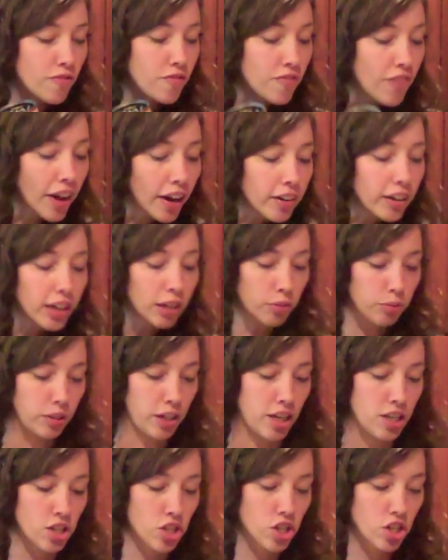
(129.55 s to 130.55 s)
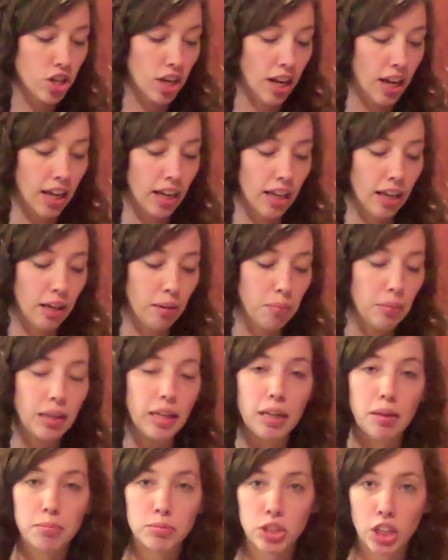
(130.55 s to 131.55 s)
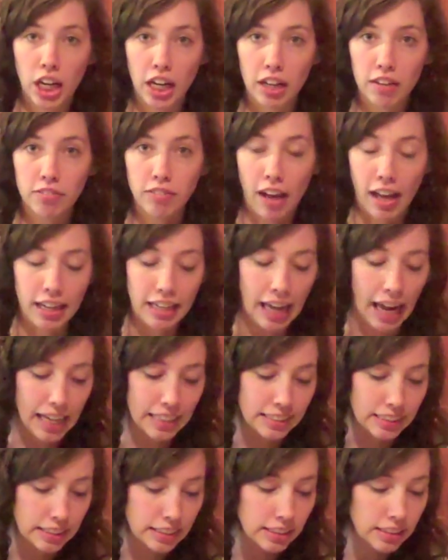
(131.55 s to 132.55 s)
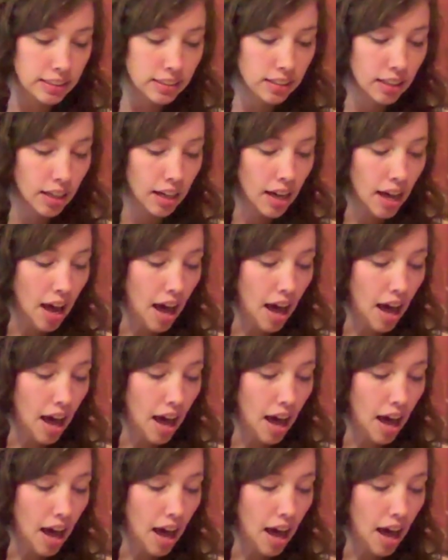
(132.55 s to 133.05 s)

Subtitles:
very rich in medium chain fatty acids.